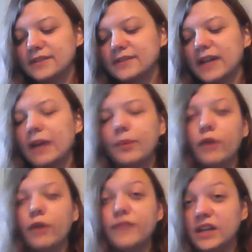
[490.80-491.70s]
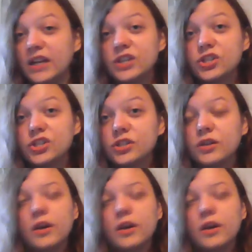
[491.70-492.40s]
type of English.